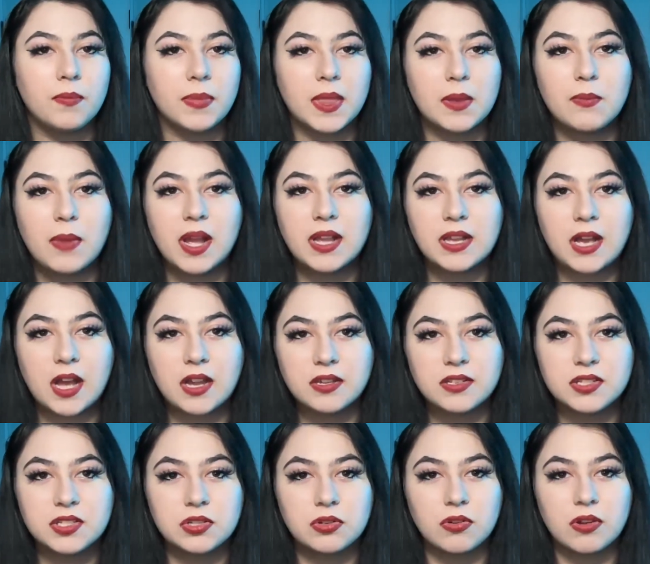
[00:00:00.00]
My cat
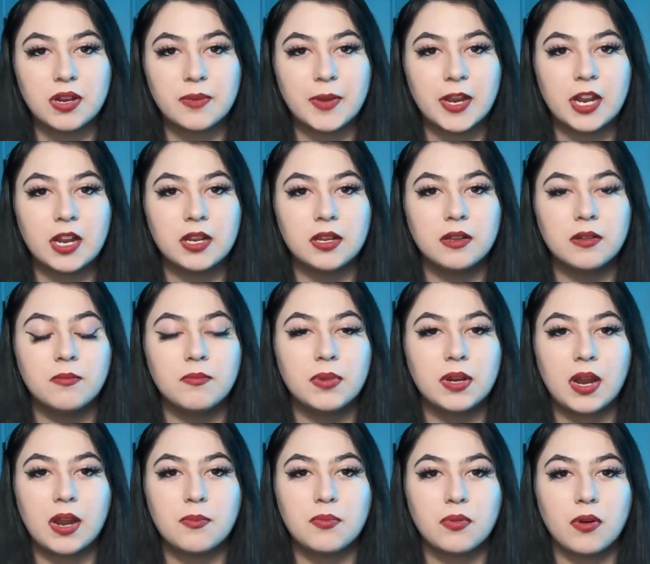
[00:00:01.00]
is screaming,
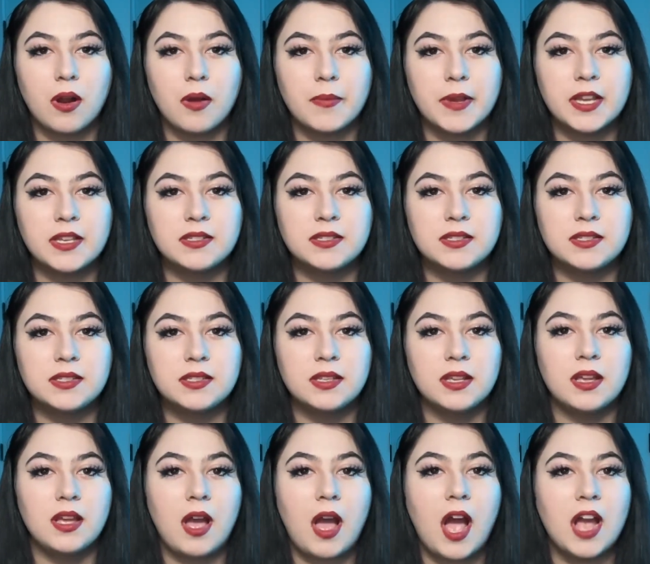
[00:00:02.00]
but I promise
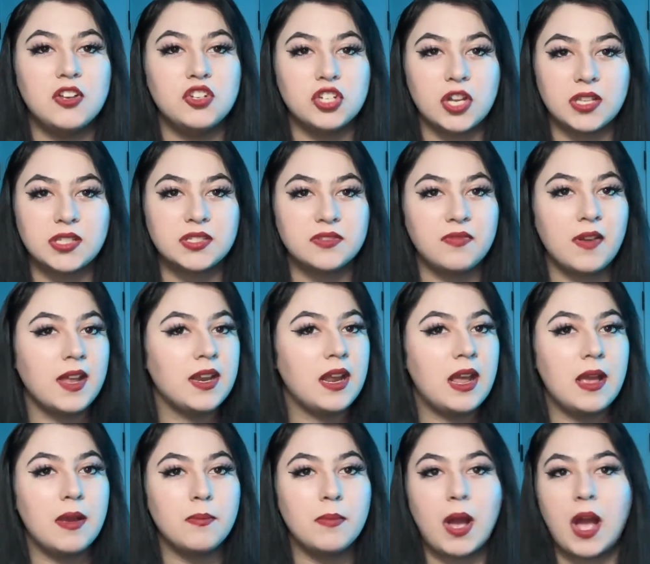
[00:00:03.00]
I just fed
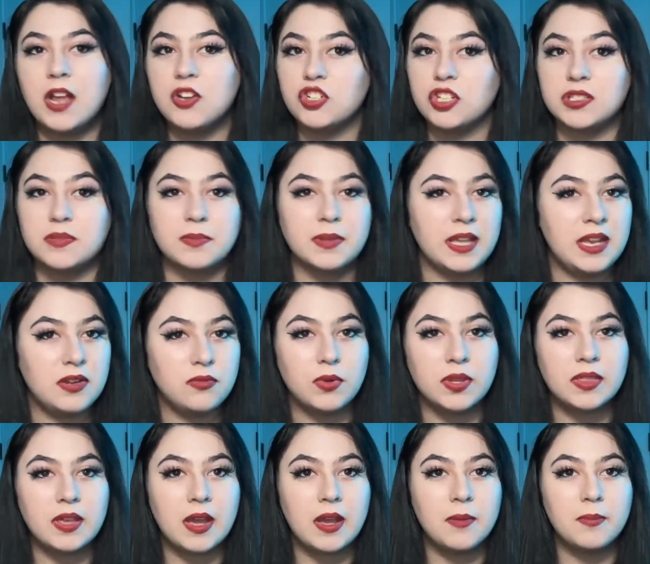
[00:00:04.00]
him. I just played
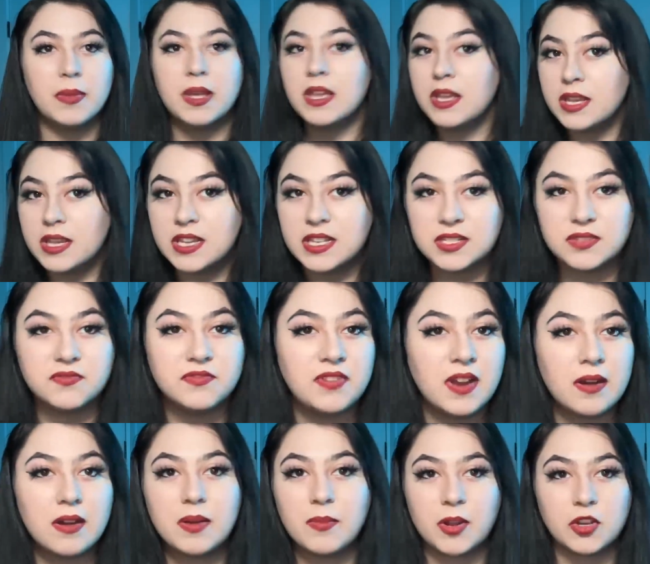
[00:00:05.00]
with him. He's
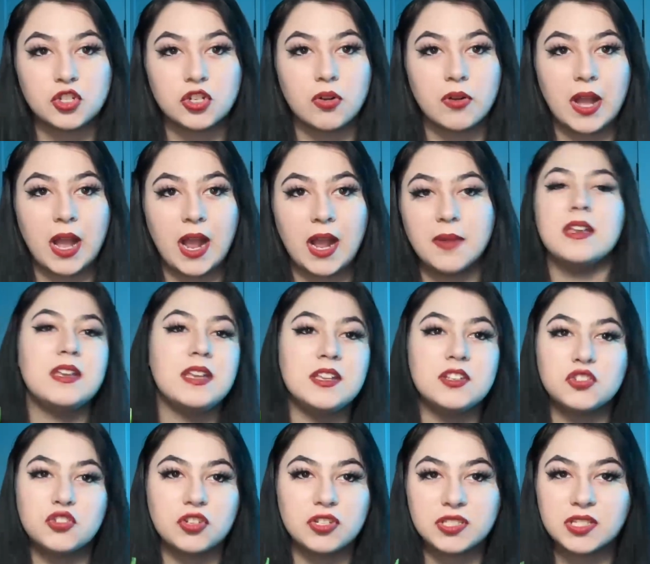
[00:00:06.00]
very much okay.
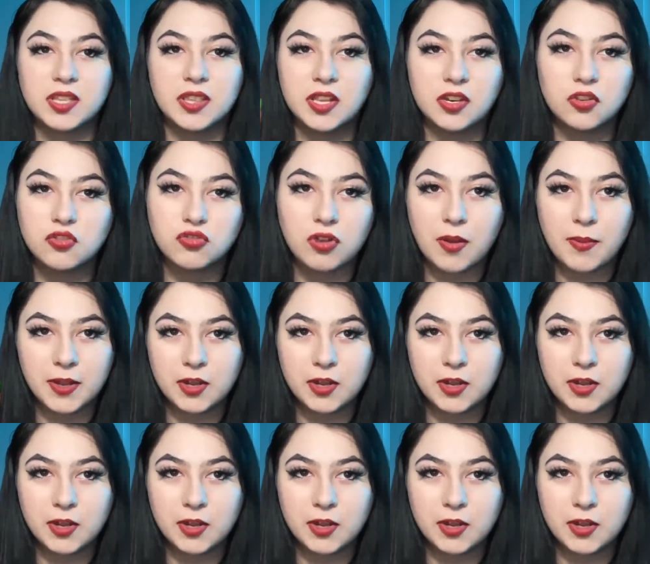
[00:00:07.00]
He's just a little drama